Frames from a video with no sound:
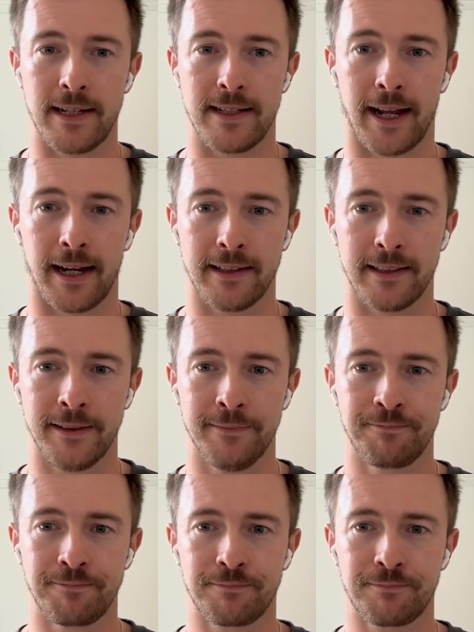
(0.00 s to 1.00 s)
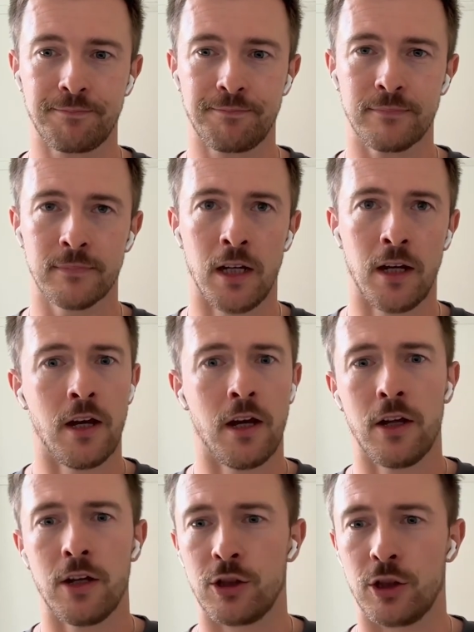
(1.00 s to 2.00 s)
mentality.
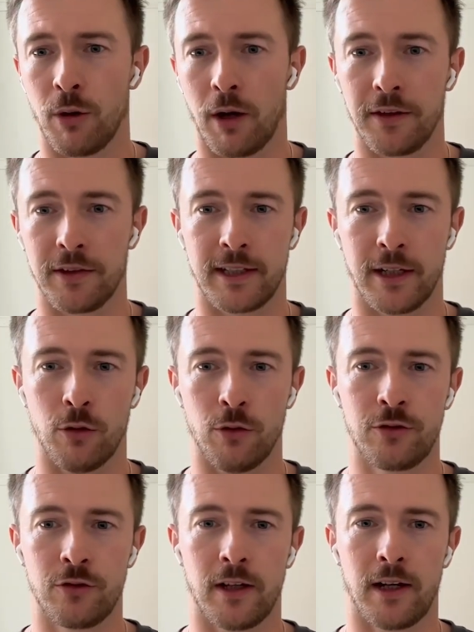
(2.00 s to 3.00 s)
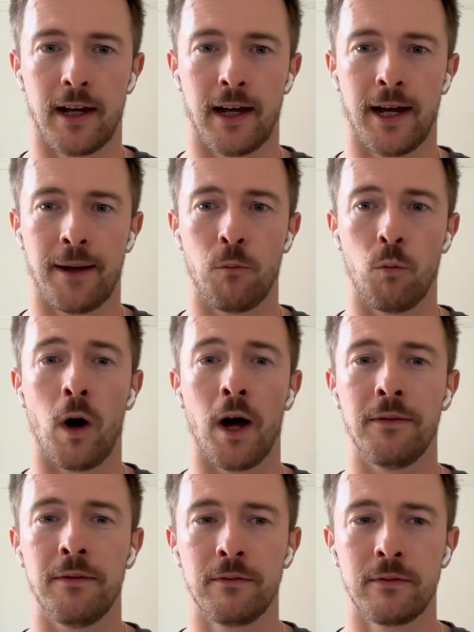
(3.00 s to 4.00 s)
Two other skills.
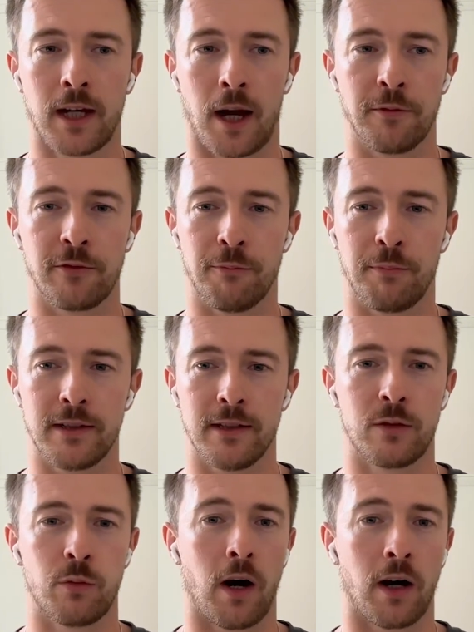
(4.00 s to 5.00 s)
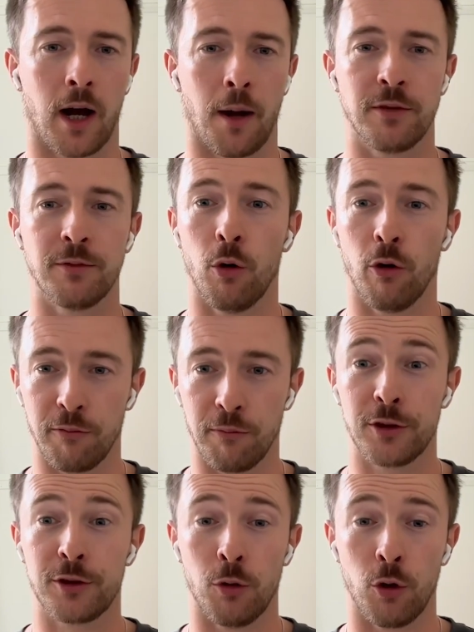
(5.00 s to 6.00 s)
One comes from business, one comes more from
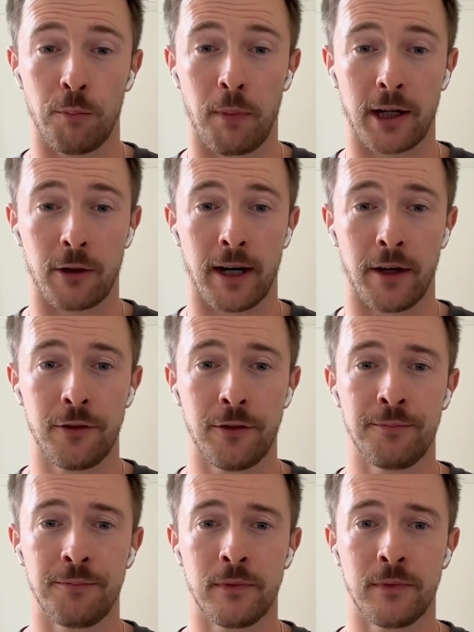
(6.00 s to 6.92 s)
the sport background.